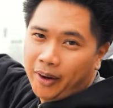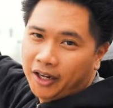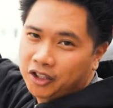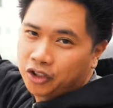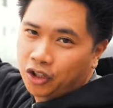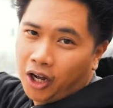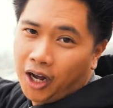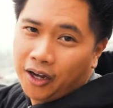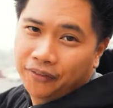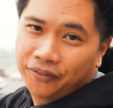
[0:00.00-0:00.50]
back to
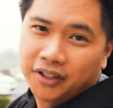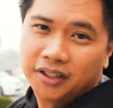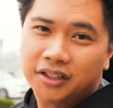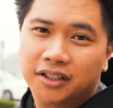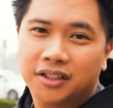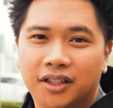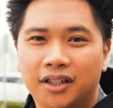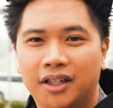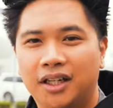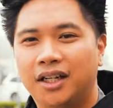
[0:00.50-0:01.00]
the office,
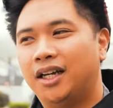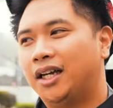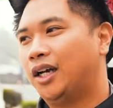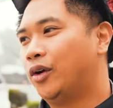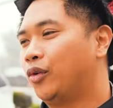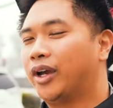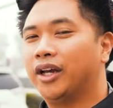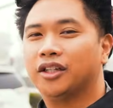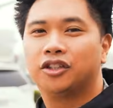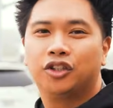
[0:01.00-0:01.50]
and
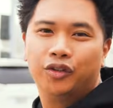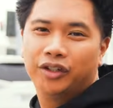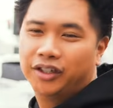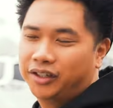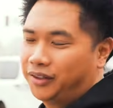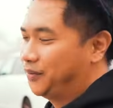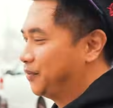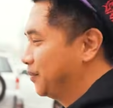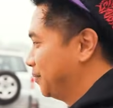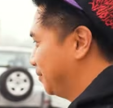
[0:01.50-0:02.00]
we'll get to
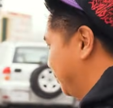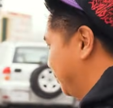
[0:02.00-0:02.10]
it.